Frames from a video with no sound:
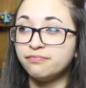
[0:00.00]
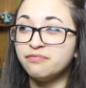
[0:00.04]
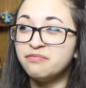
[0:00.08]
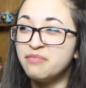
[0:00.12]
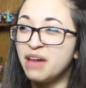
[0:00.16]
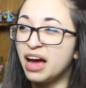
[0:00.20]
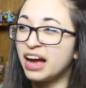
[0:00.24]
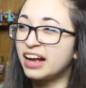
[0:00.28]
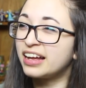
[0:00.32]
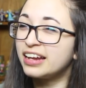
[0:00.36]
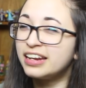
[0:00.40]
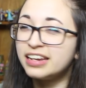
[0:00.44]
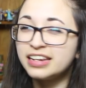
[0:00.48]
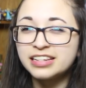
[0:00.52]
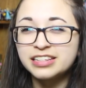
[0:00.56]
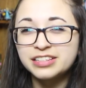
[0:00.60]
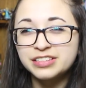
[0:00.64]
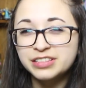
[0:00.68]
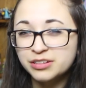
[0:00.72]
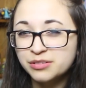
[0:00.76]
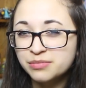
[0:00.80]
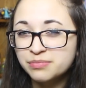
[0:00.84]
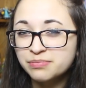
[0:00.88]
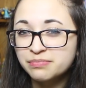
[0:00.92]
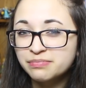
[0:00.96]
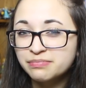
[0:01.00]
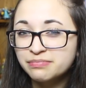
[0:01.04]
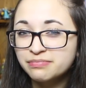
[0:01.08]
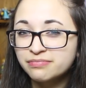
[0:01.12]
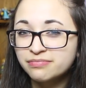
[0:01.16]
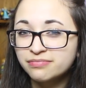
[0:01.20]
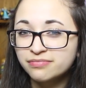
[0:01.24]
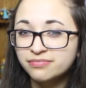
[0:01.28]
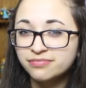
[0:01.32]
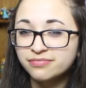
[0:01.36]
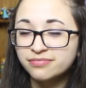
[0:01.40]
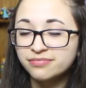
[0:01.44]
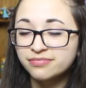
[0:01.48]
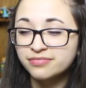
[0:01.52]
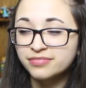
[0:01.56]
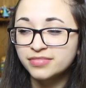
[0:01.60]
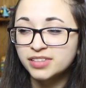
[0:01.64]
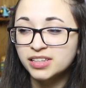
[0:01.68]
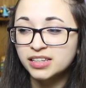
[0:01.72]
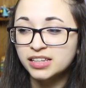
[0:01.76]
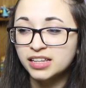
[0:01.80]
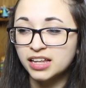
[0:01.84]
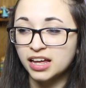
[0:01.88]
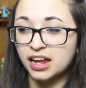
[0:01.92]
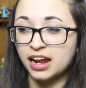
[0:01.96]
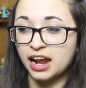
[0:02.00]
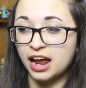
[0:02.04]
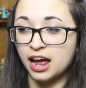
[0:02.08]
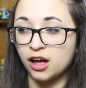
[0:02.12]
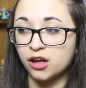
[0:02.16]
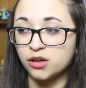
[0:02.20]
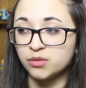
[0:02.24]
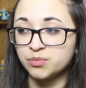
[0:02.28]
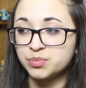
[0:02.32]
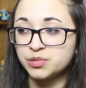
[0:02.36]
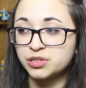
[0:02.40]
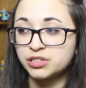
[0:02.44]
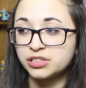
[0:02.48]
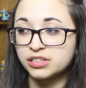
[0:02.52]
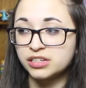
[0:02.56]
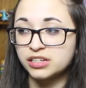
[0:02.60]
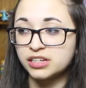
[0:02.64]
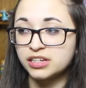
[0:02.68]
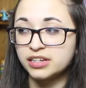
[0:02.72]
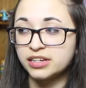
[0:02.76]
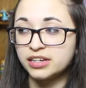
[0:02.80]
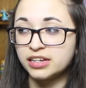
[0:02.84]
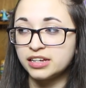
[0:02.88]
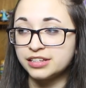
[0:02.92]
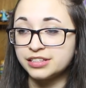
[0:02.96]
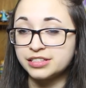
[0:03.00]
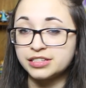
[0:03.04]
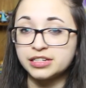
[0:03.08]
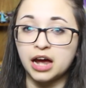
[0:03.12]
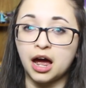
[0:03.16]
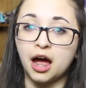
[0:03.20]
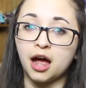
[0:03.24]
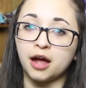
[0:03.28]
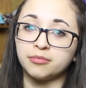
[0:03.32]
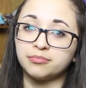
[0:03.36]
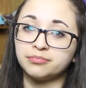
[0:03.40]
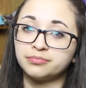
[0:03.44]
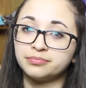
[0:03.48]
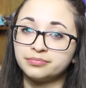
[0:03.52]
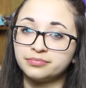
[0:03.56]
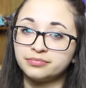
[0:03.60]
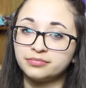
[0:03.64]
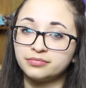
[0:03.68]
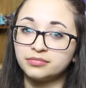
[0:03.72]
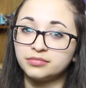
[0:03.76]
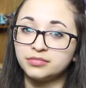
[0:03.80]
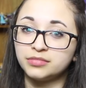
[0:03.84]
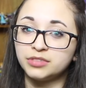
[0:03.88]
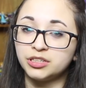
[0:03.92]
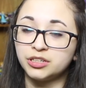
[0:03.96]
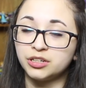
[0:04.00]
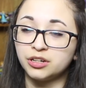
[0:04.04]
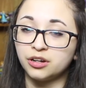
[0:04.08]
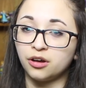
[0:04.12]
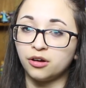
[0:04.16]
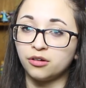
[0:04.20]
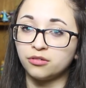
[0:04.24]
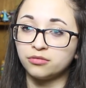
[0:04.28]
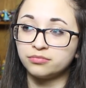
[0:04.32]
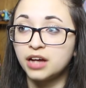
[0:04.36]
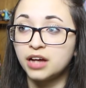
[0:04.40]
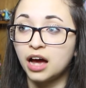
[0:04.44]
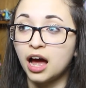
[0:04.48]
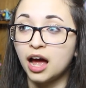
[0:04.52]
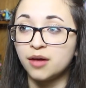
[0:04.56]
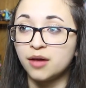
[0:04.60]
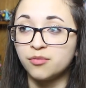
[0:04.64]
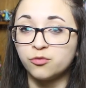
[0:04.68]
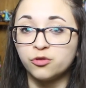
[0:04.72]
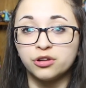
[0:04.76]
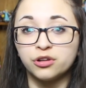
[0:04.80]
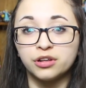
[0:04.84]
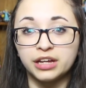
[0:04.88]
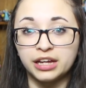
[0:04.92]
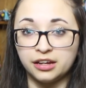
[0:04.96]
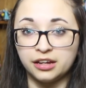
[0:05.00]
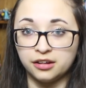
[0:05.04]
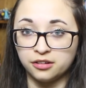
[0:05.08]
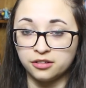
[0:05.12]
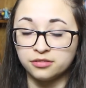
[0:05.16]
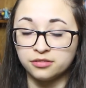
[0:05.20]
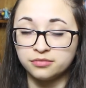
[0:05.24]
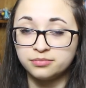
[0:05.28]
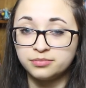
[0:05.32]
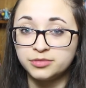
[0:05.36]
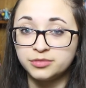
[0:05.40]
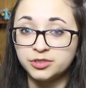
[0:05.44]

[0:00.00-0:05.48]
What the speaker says: mechanism that helps is time. You know, time will heal.